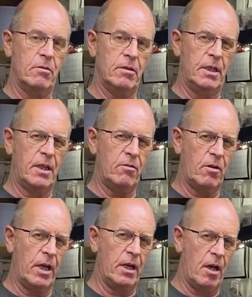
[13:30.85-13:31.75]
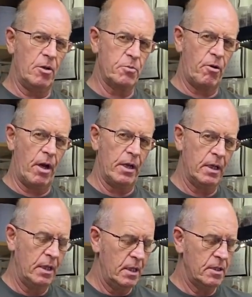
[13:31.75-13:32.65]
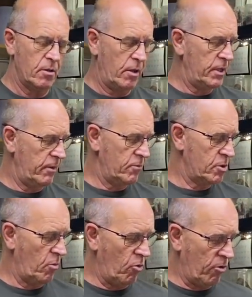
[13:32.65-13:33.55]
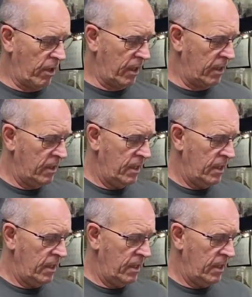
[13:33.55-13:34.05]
They don't like large prey, so I only give them a small cricket,